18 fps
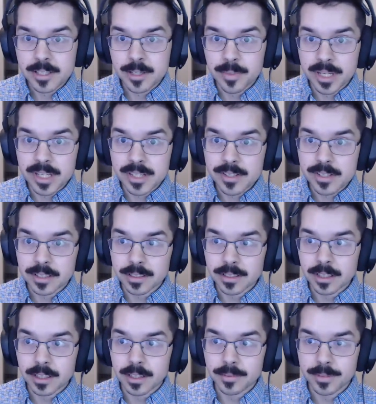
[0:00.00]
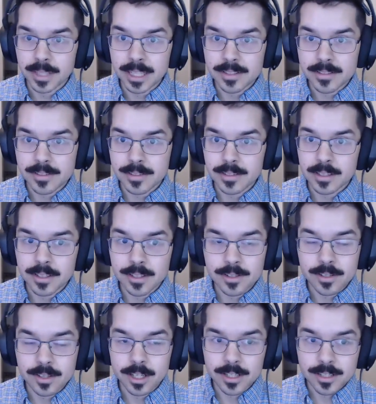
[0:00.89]
amazing. And
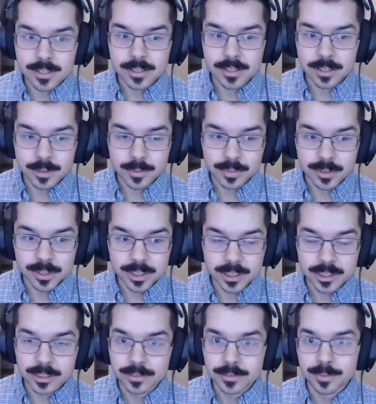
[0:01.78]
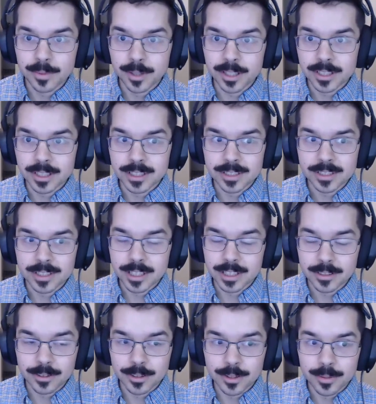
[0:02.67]
this talks to the predictive markets,
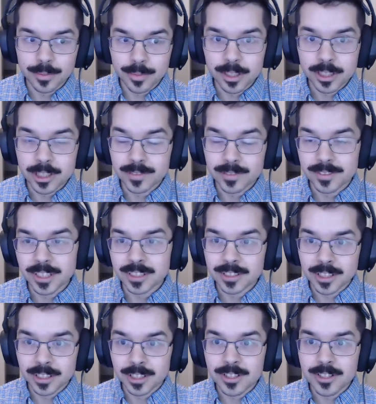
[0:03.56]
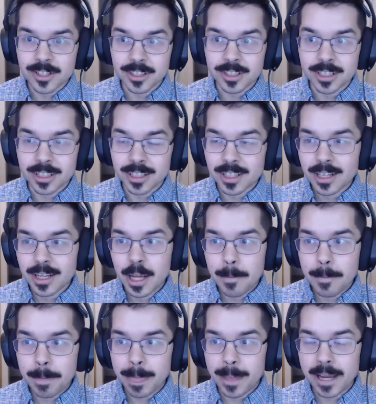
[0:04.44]
or the predictive technology that
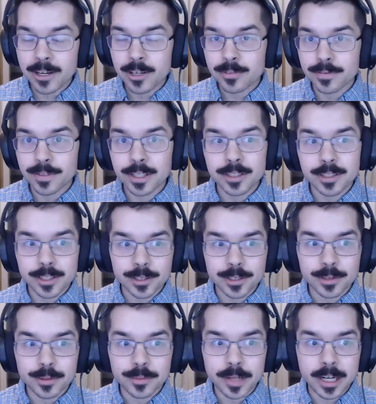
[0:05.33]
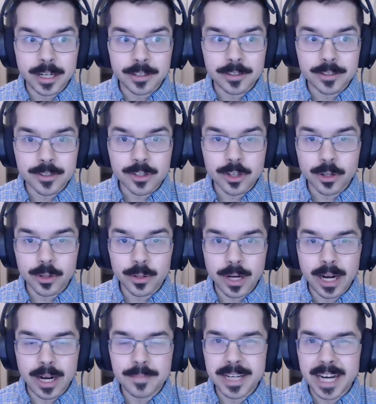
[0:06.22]
I know very little about.
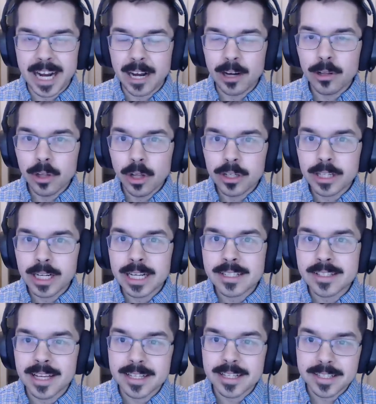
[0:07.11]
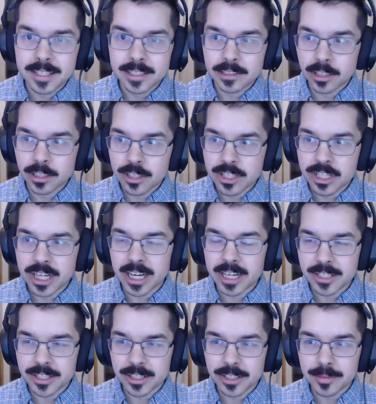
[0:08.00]
So, how long has that technology
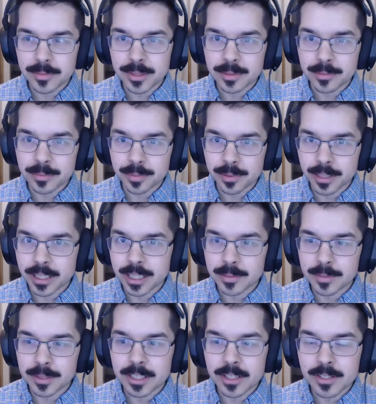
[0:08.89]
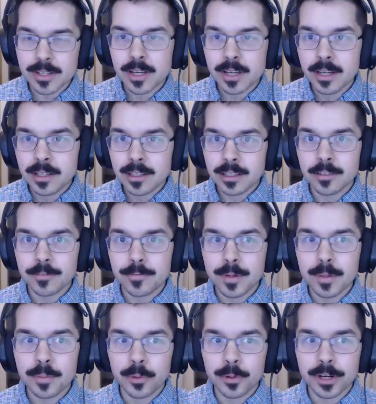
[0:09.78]
actually been in play? Because if
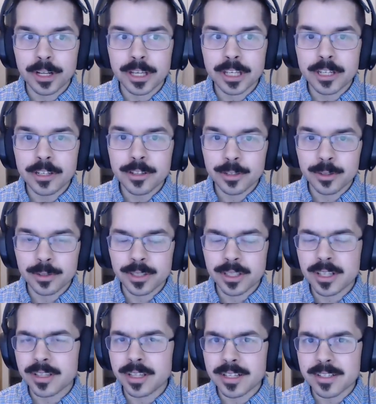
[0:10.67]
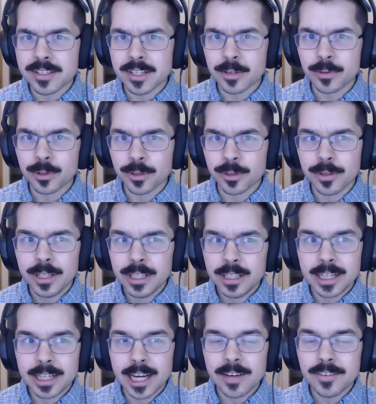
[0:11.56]
people were to hear you, they'd say, well,
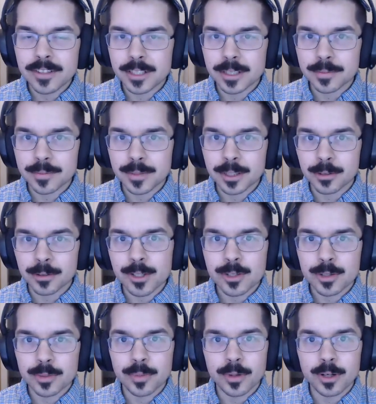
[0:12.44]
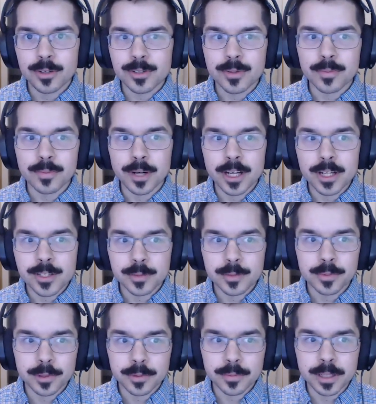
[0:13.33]
having a crystal ball is
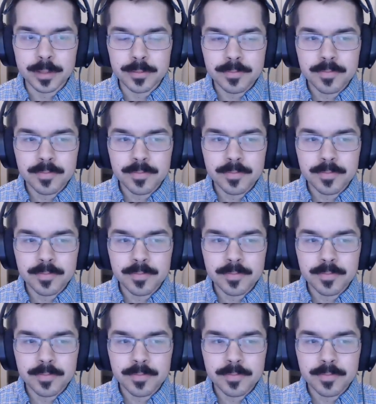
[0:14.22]
impossible. But